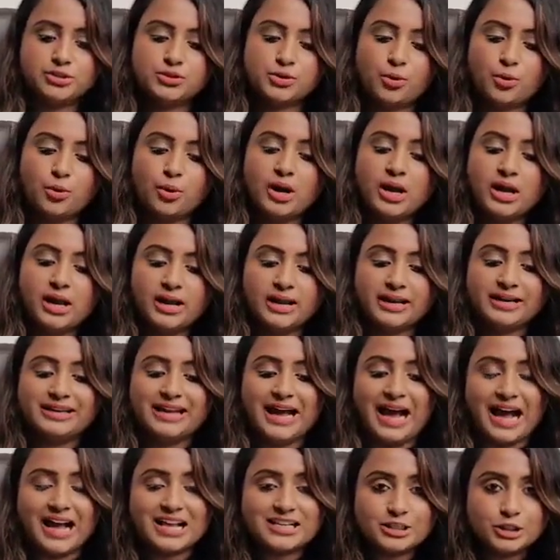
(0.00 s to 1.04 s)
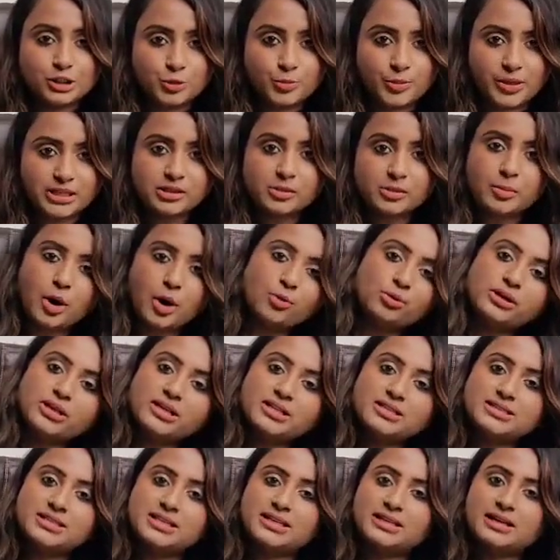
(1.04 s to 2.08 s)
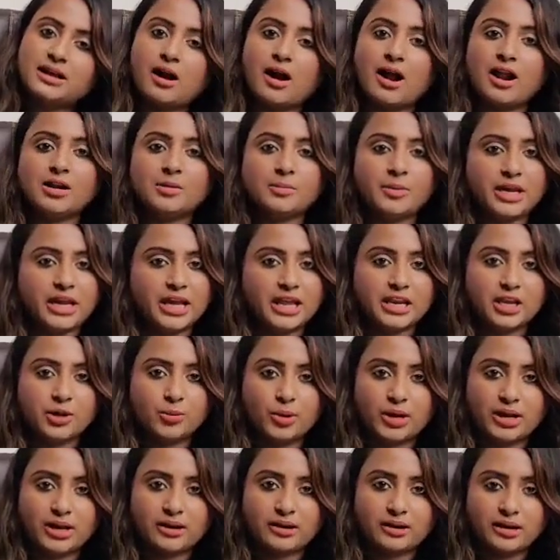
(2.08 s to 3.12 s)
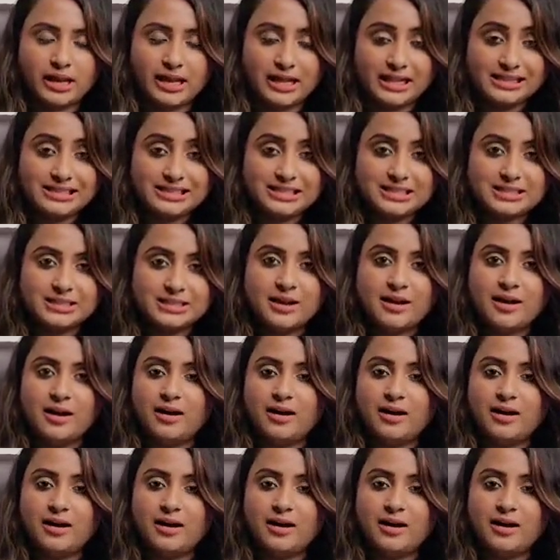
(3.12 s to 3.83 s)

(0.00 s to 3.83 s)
So it has to be in the mountains, it can't be anywhere else.